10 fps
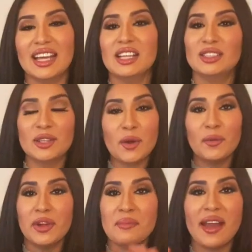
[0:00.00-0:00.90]
so
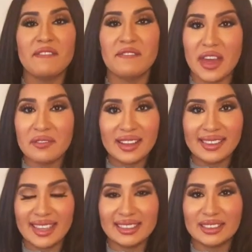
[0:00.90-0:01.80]
one of my
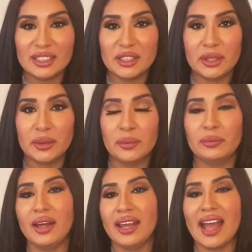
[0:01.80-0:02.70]
favorite things to do
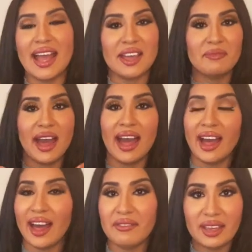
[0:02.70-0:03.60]
when I am
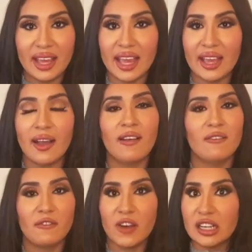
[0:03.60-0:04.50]
having a
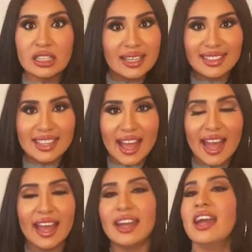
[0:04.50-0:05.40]
funky
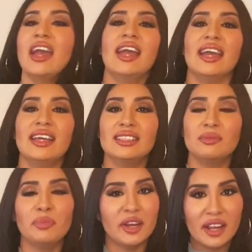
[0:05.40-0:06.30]
day is
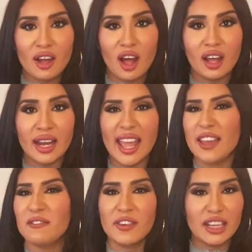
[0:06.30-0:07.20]
putting on
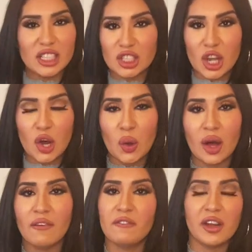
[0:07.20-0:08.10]
a funny
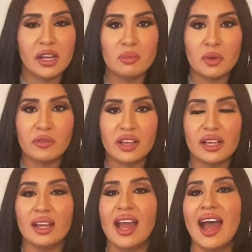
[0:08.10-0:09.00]
show, a funny
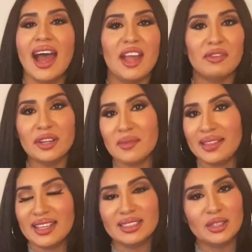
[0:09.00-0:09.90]
movie. I
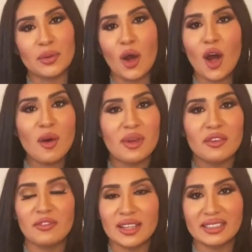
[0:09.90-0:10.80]
recommend this to all my
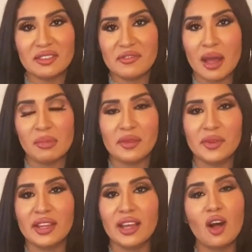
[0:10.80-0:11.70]
friends and family
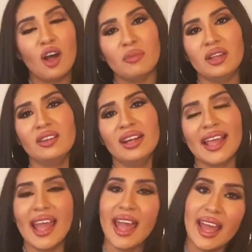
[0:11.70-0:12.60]
when they call me and they're
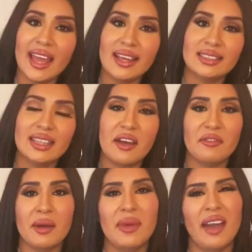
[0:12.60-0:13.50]
like, hey Steph,
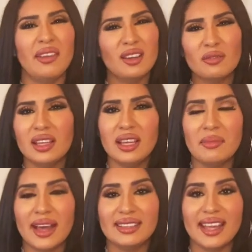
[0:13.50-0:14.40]
I'm having a really
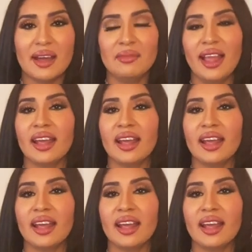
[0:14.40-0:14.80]
bad day. I'm like,